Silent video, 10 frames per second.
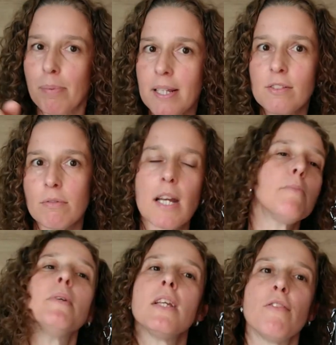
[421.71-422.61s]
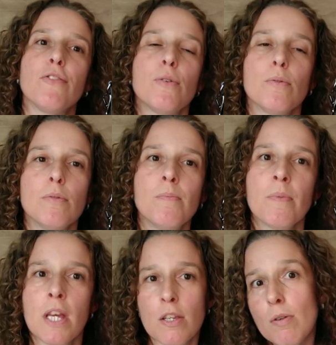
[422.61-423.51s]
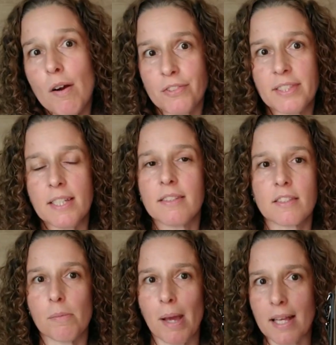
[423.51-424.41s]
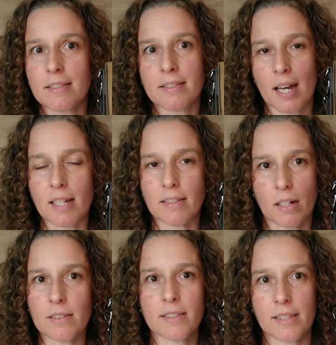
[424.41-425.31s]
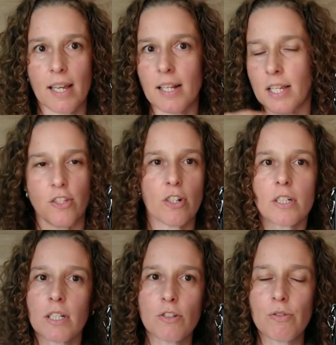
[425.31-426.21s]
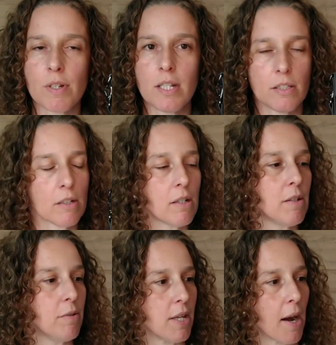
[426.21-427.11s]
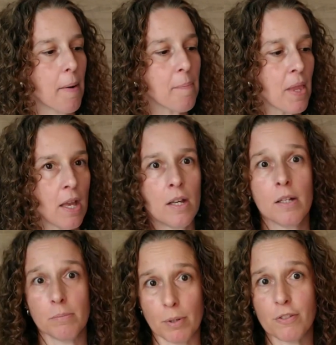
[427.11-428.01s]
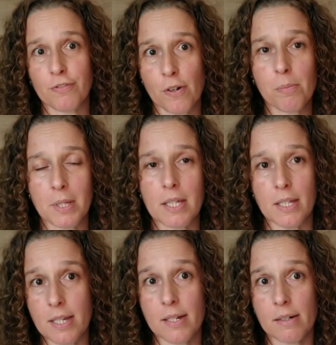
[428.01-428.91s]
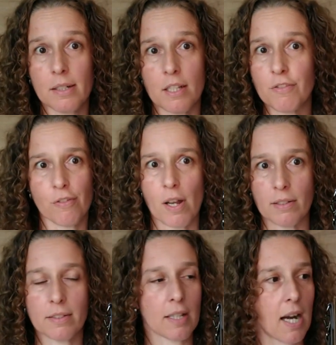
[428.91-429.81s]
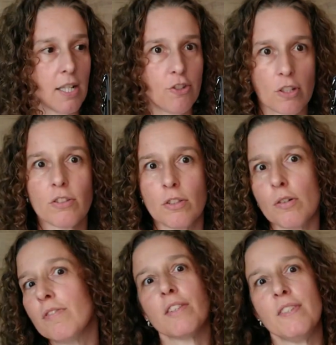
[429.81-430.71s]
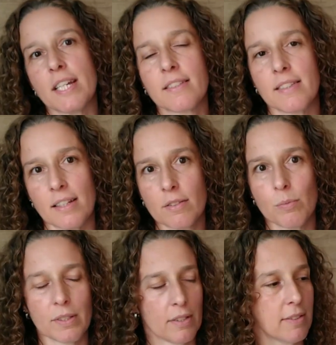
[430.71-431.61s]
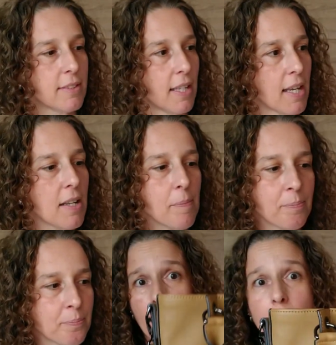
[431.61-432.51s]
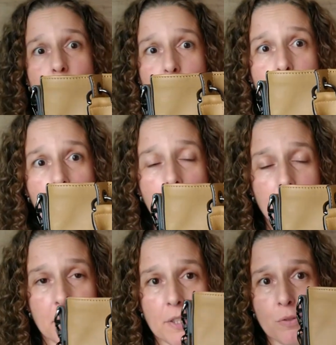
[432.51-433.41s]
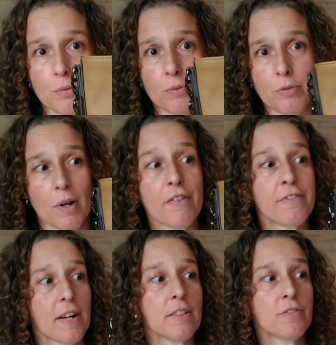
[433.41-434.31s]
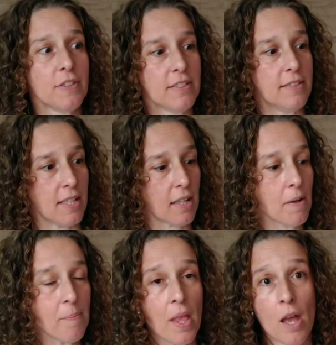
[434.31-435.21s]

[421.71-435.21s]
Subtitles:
Please write me if you have seen some S size on sale in your country, in your area. But for me here in France, I just know that the XS was on sale. I'm super happy to have found this deal.